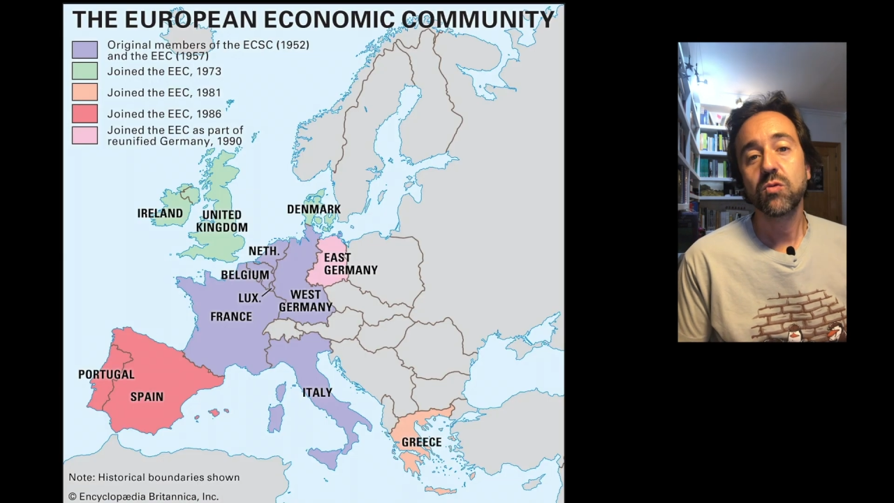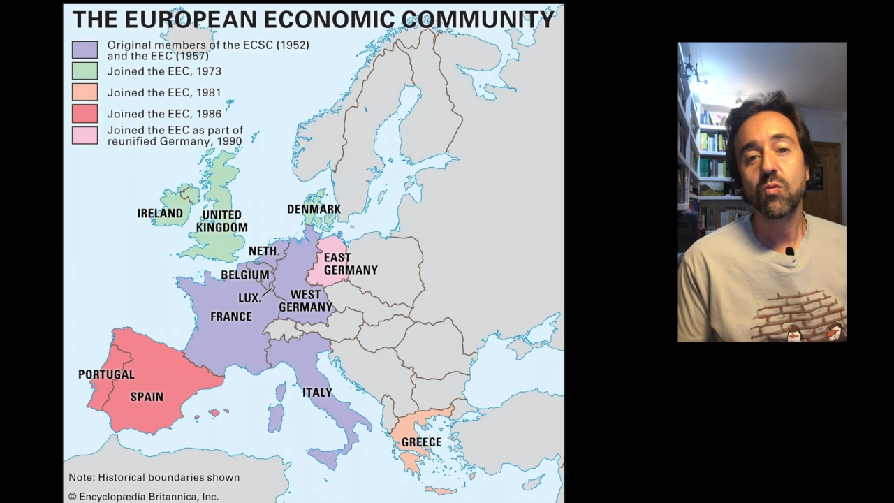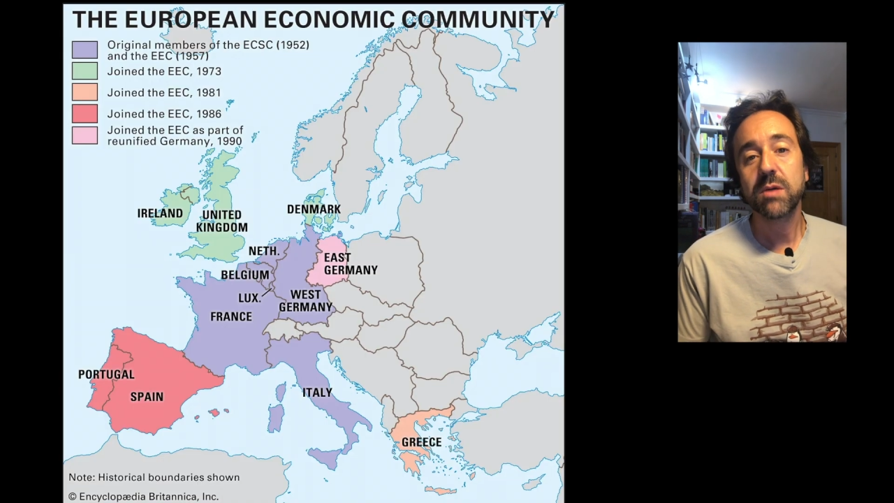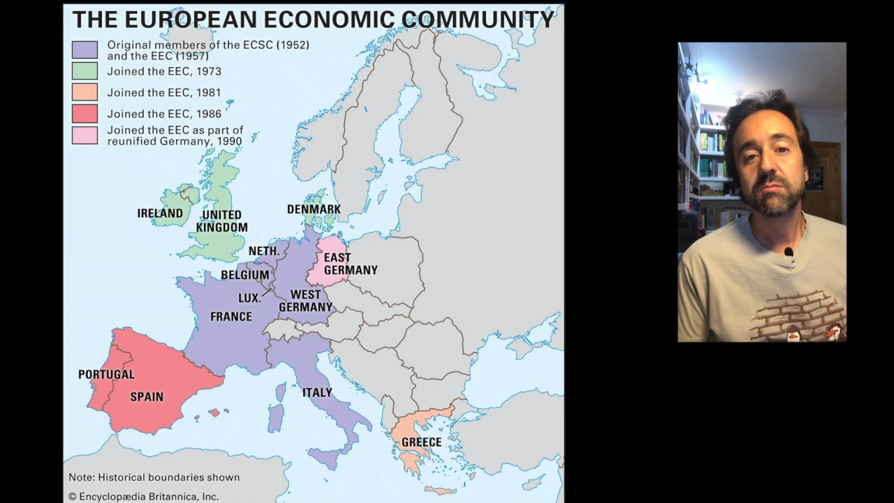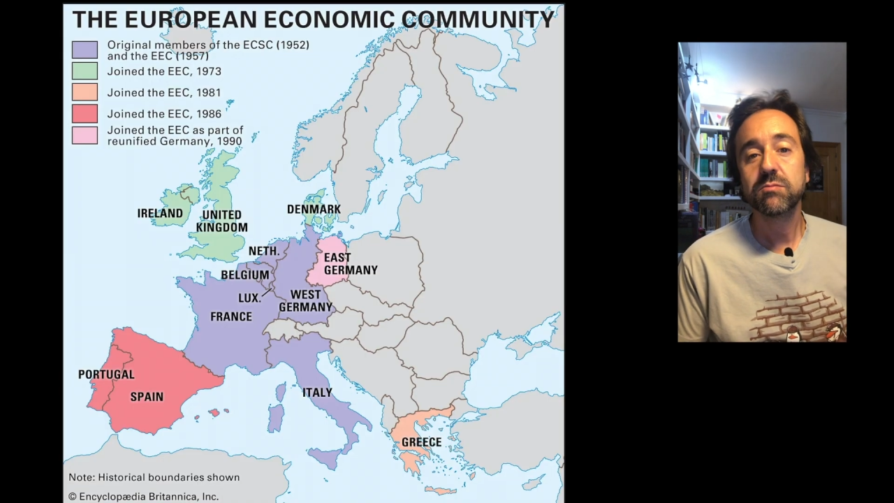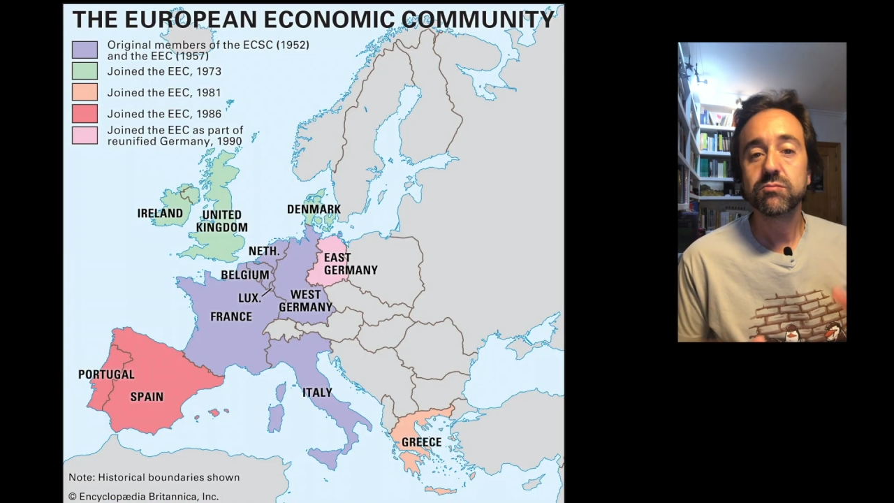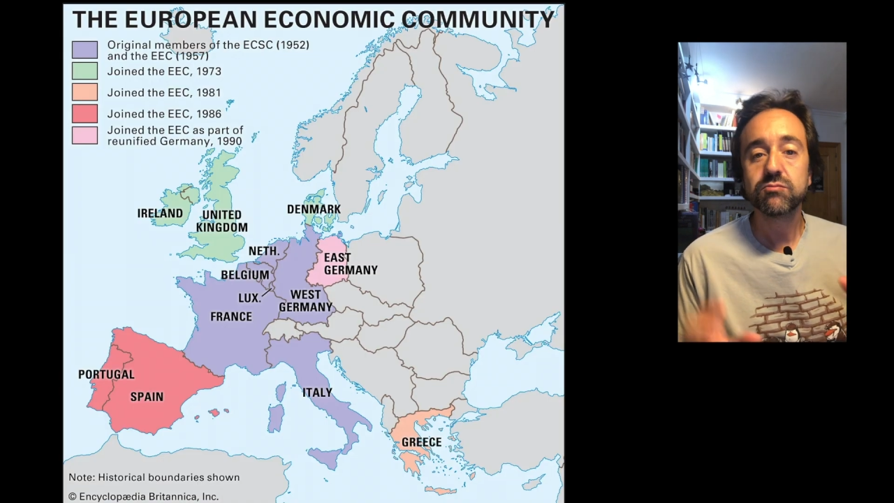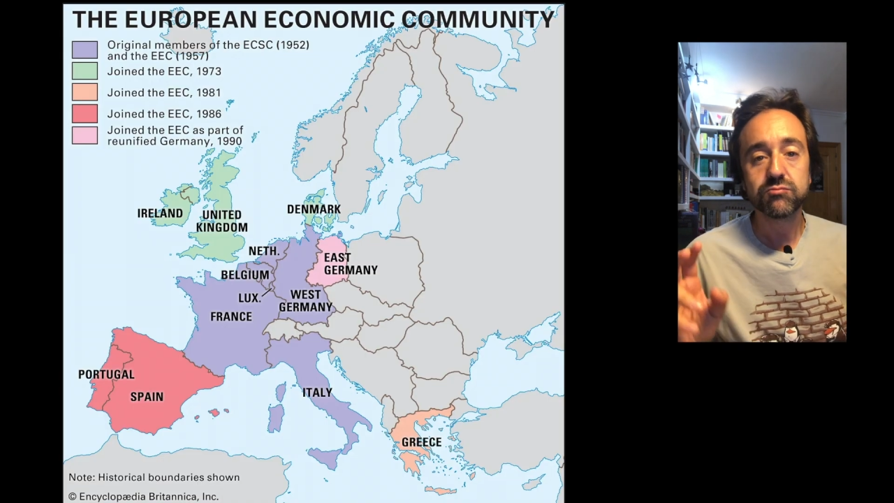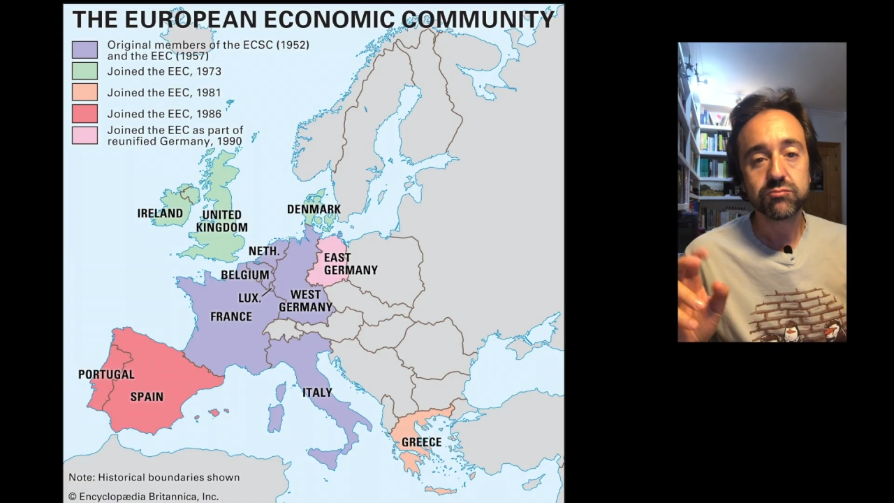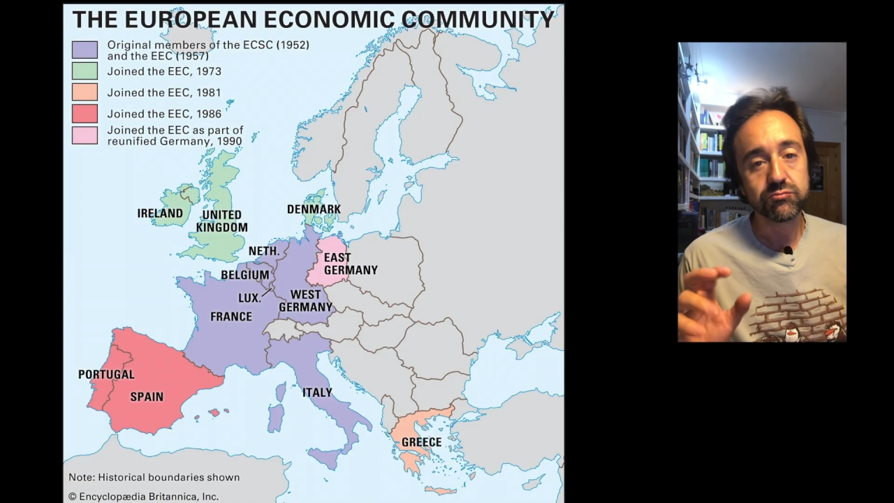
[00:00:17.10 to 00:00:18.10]

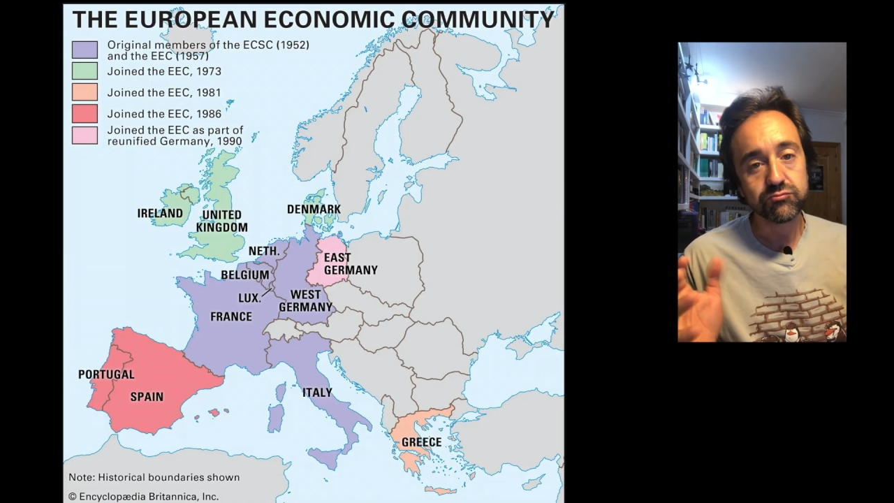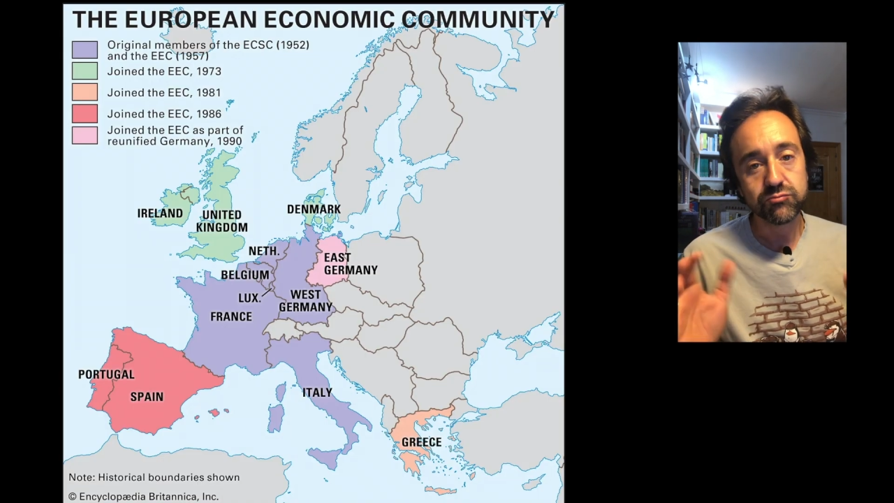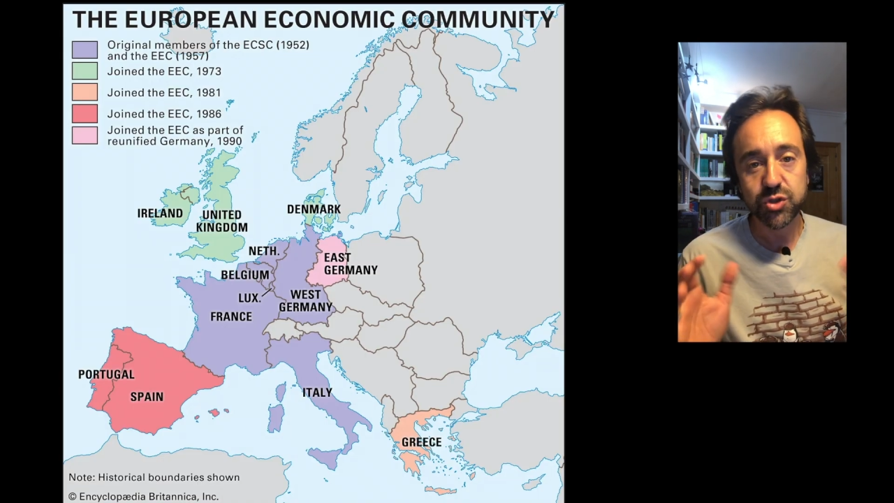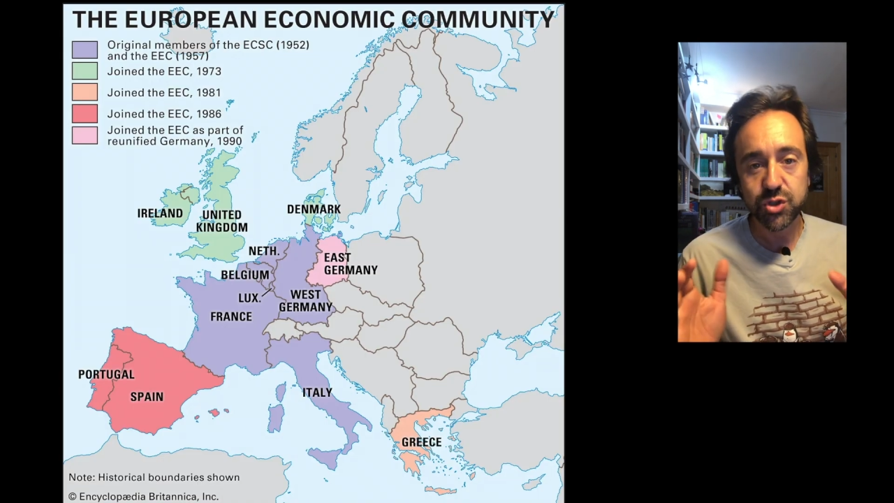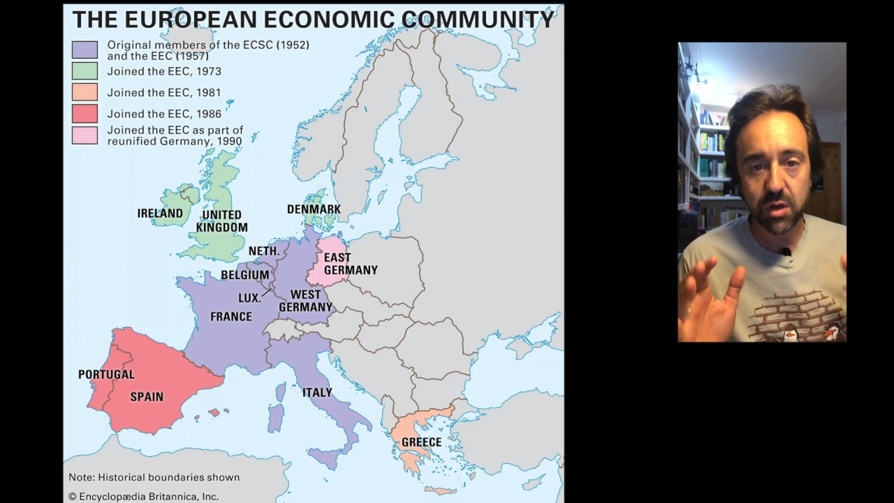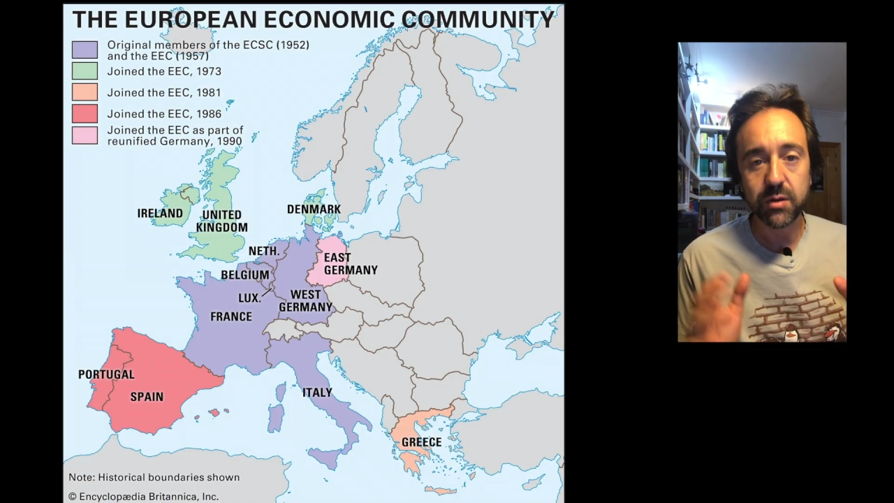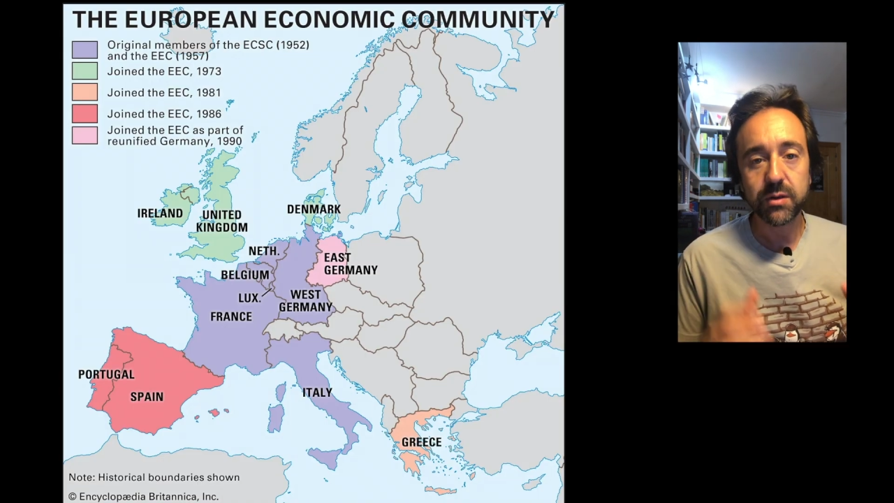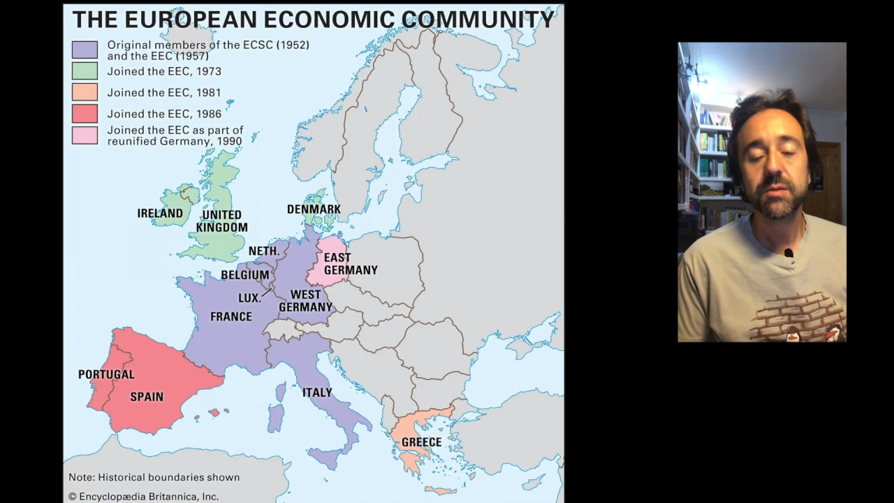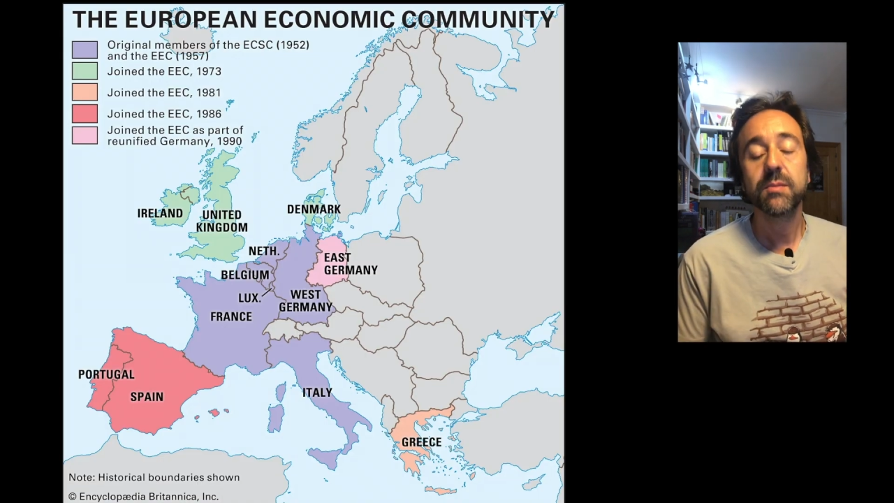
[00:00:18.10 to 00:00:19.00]
one young